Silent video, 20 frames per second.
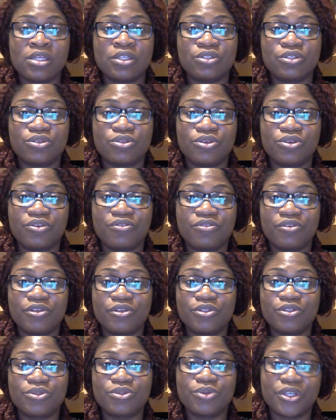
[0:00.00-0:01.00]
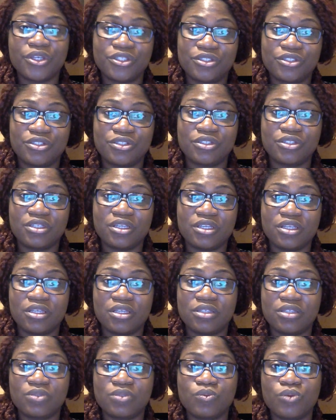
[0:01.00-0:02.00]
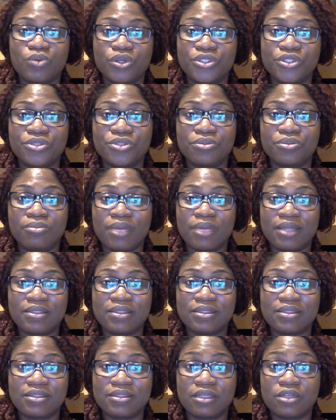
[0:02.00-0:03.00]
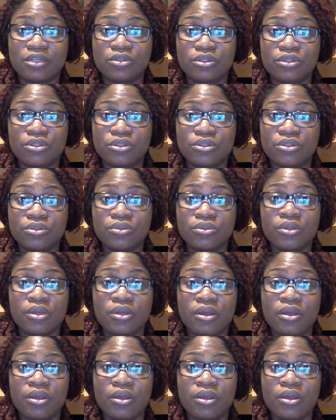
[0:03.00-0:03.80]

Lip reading: So, your first question is, what do mast cells do?